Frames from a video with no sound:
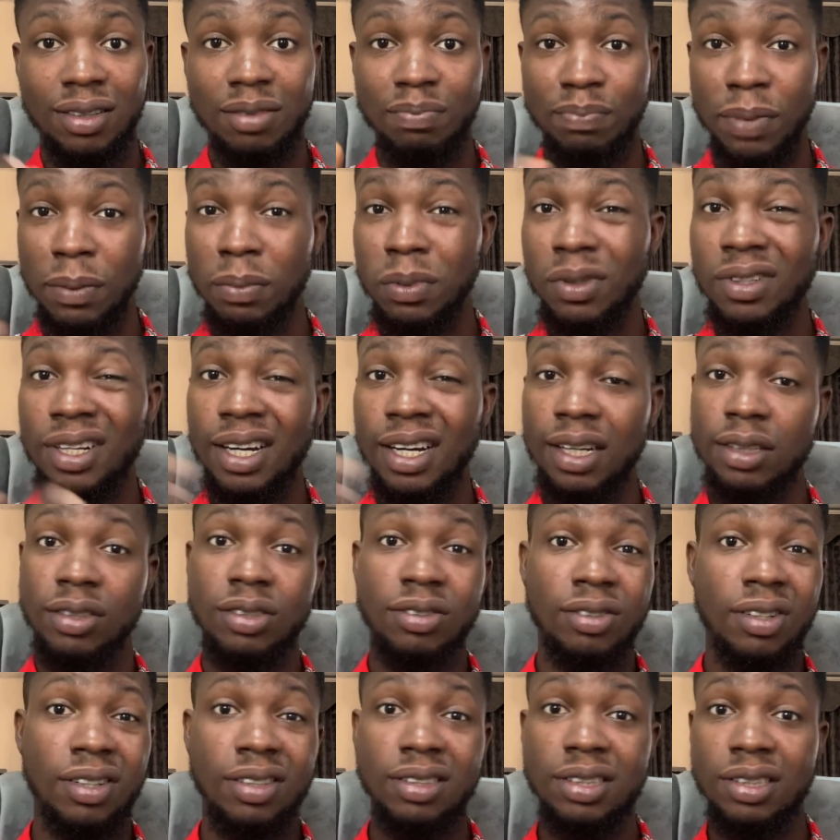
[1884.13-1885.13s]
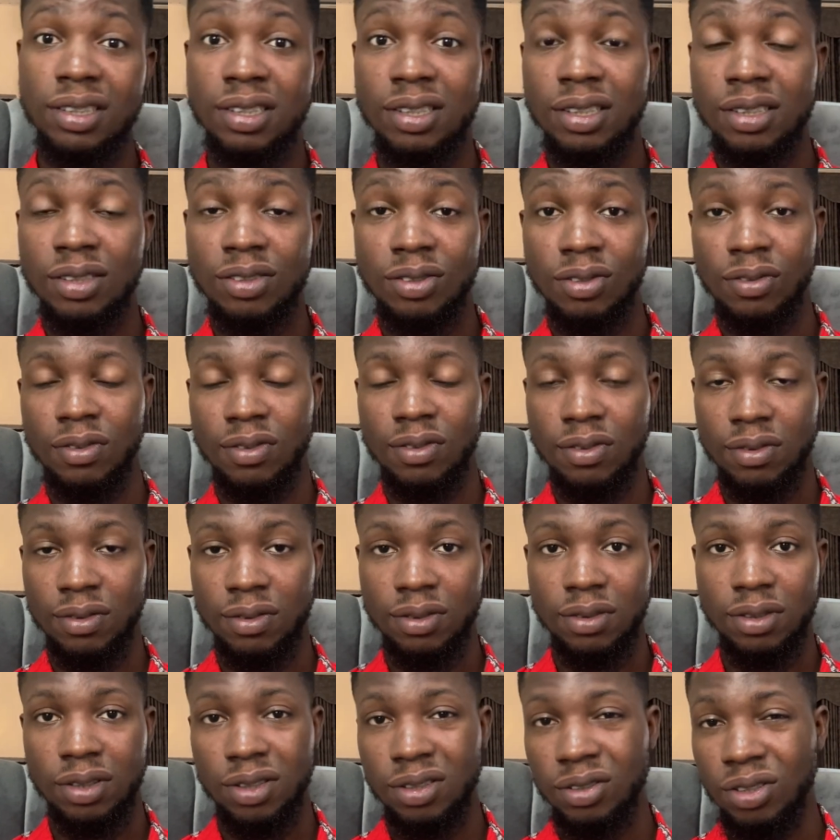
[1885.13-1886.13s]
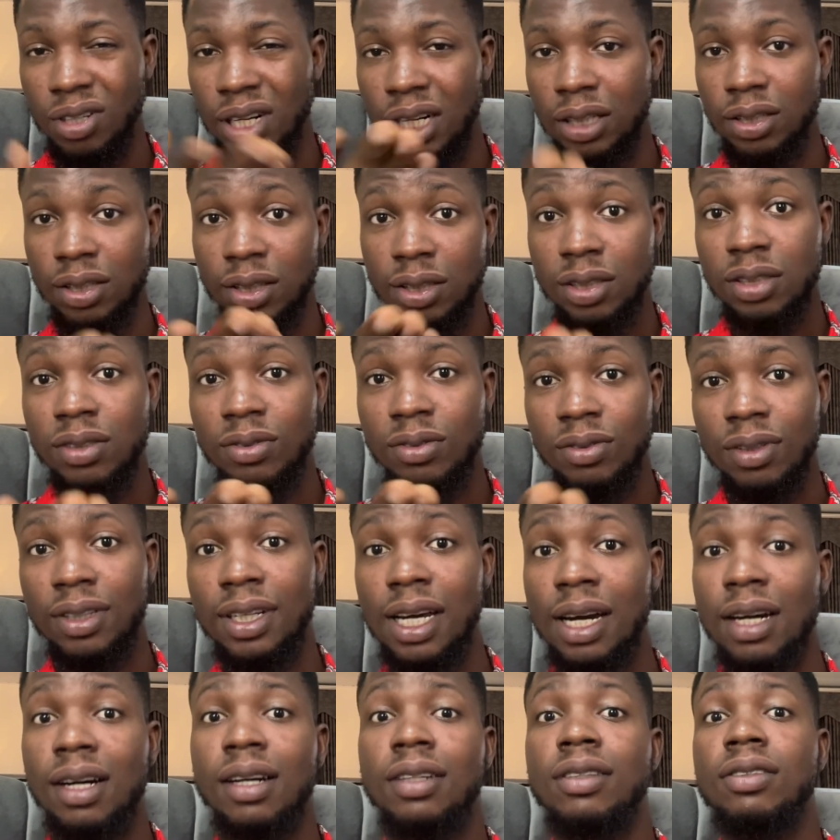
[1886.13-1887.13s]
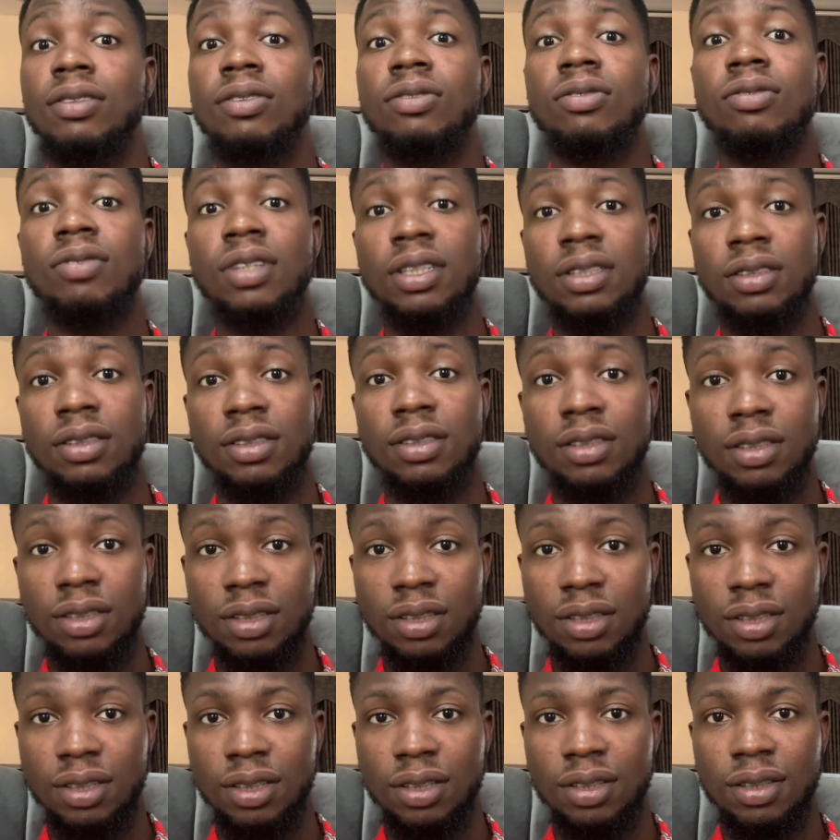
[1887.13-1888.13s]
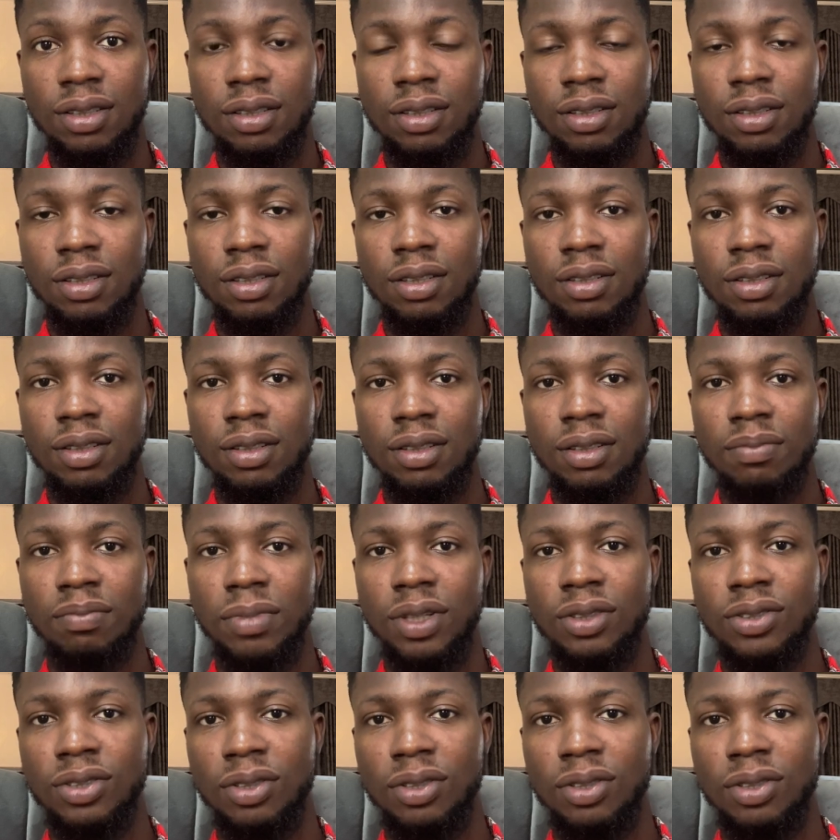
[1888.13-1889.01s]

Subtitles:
People can do all these things, so you are just the one that cannot do it.